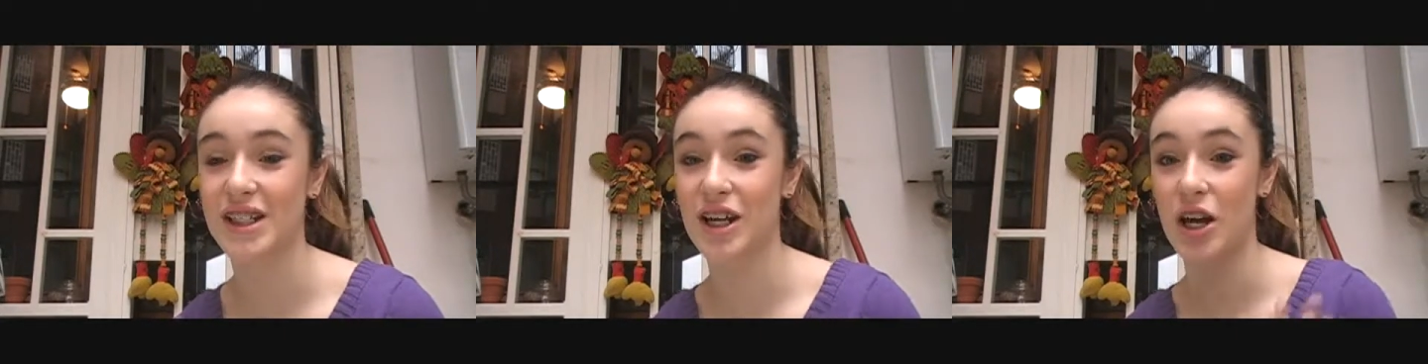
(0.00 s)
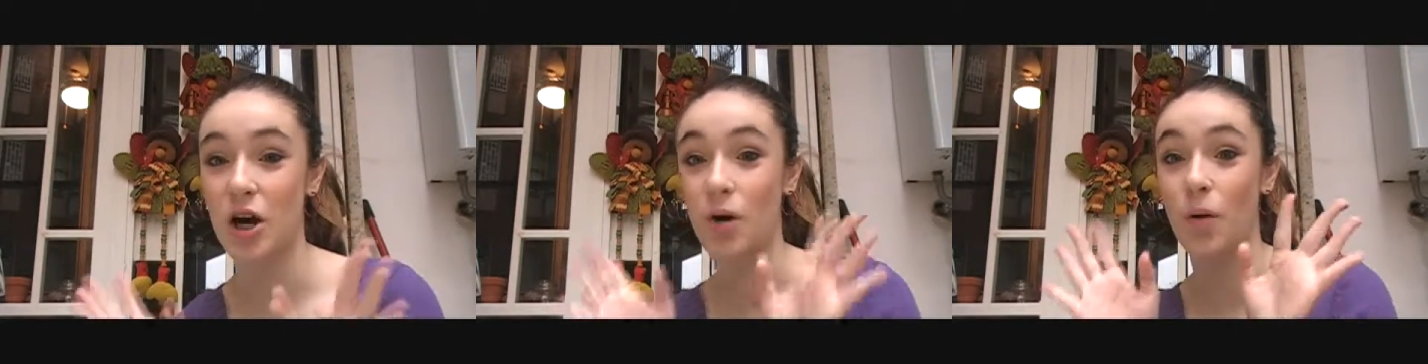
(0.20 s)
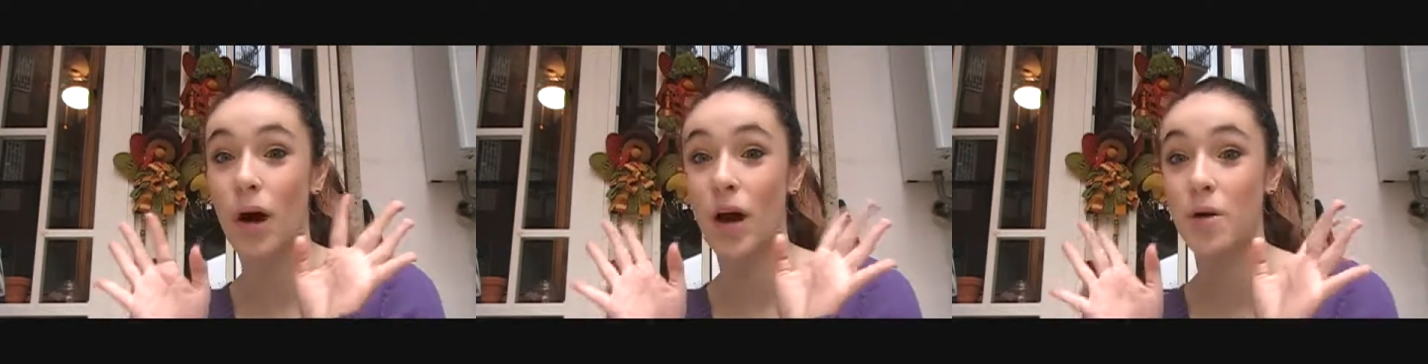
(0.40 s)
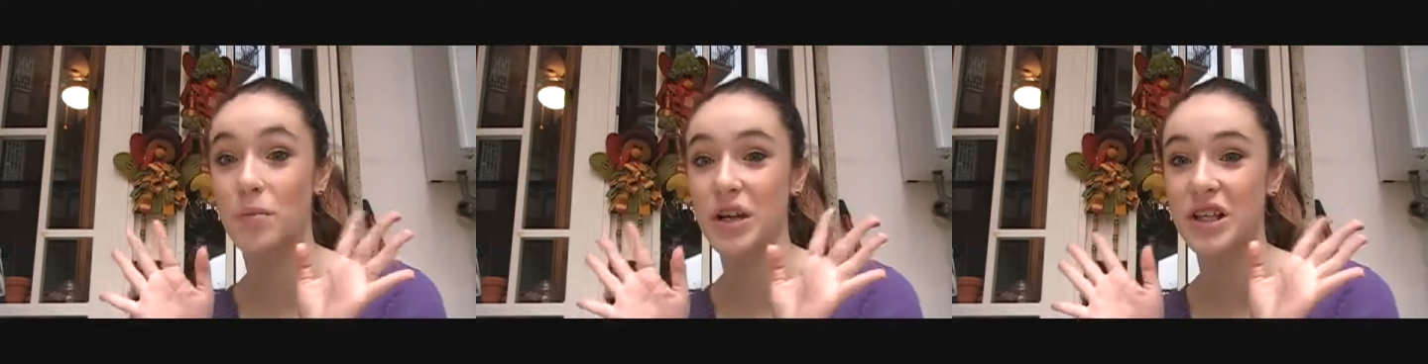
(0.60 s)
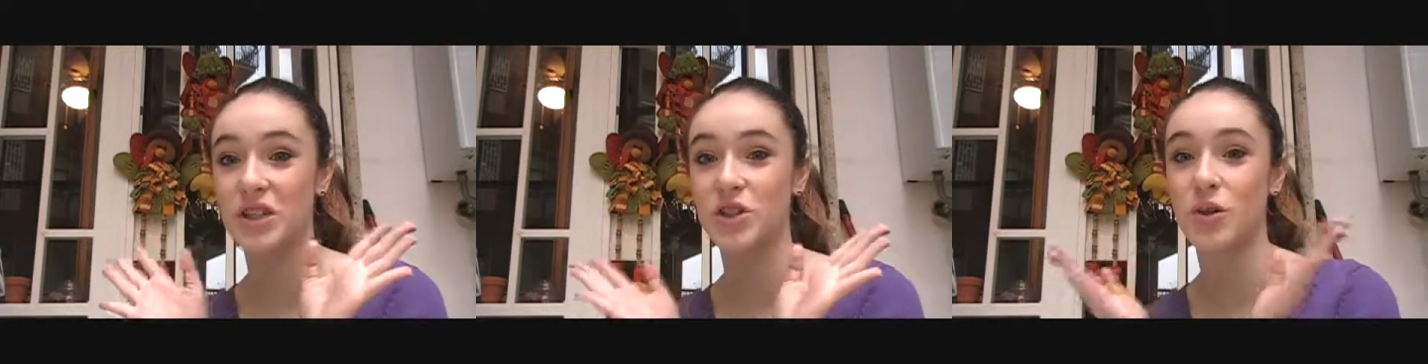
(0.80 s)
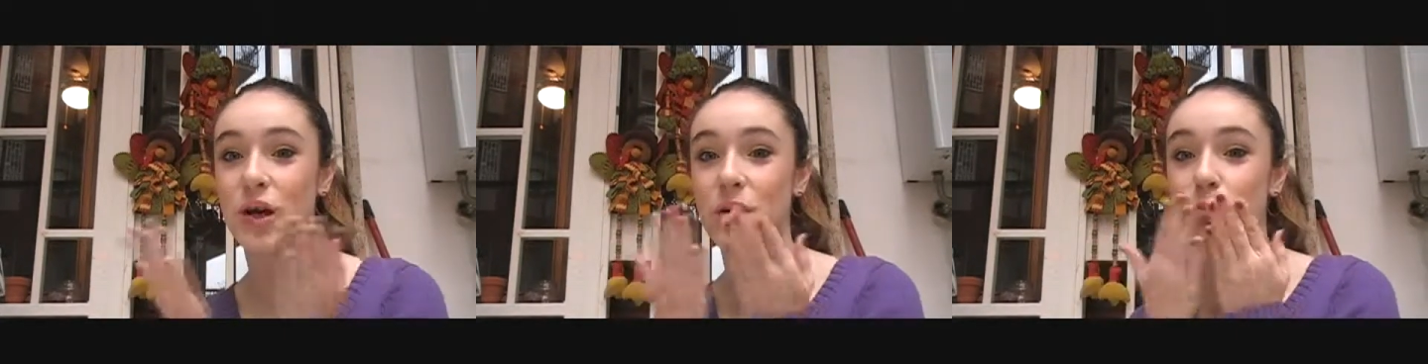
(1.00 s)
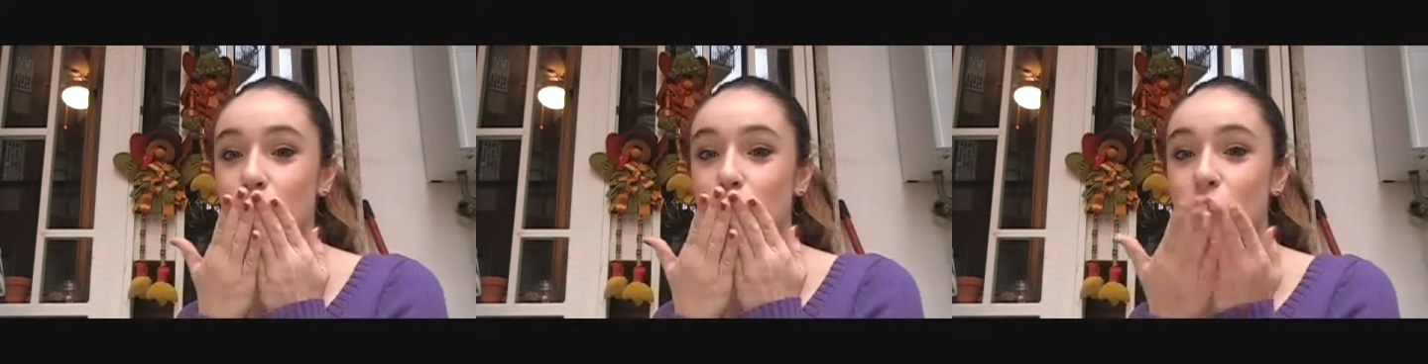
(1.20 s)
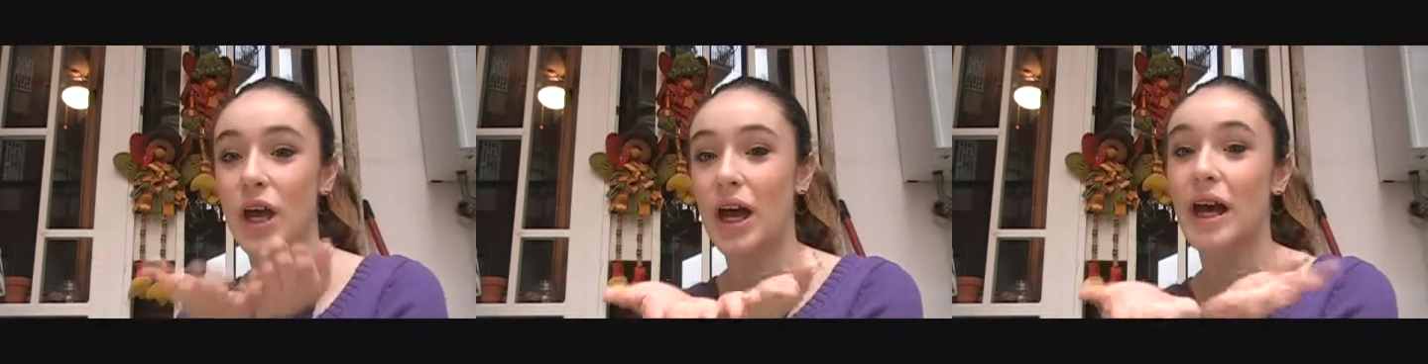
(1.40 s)
So I hope you guys enjoy.
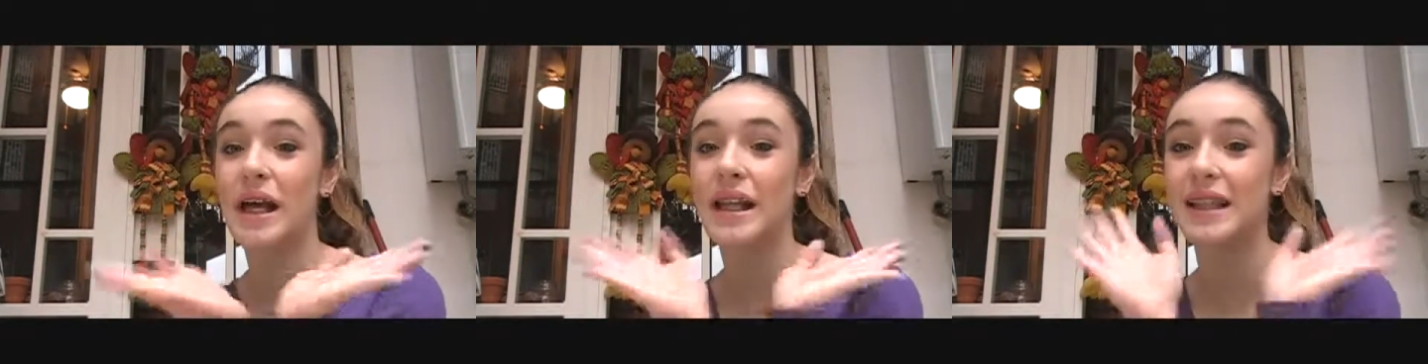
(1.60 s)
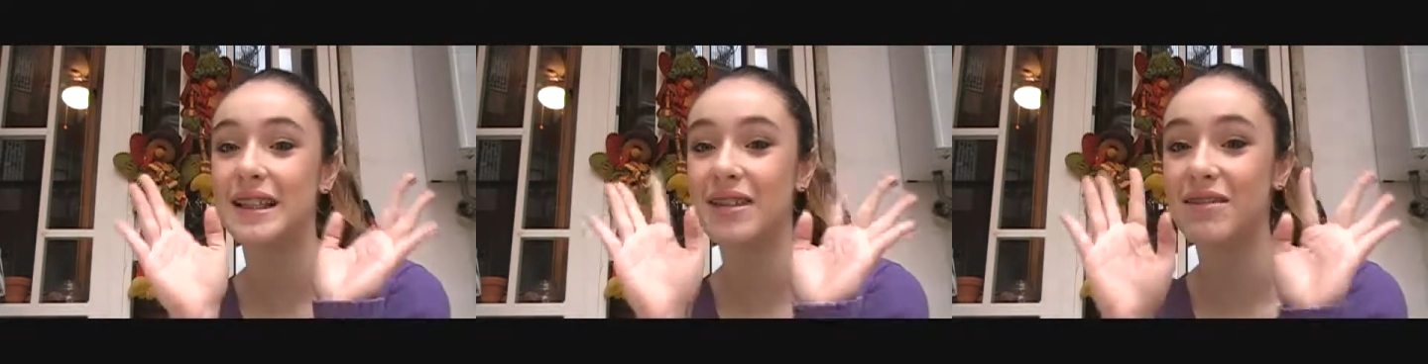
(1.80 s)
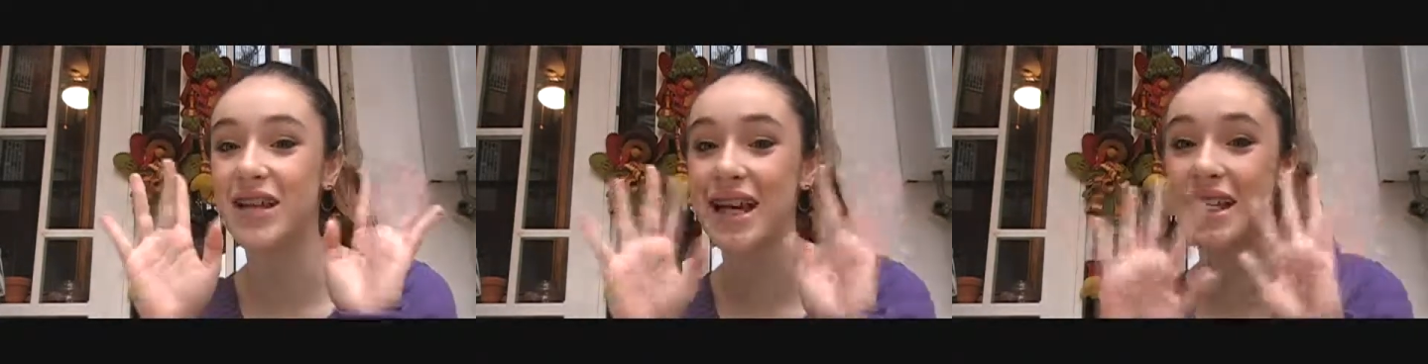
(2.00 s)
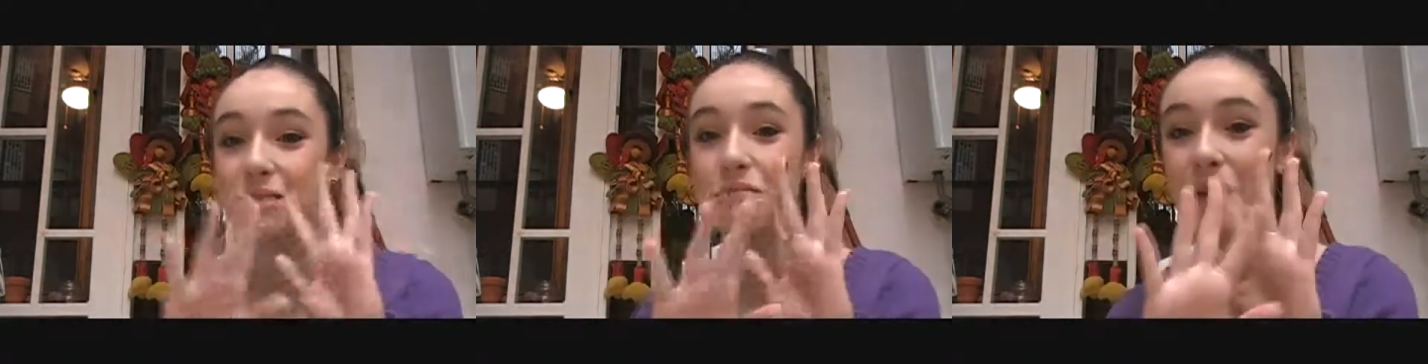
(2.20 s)
Love you guys.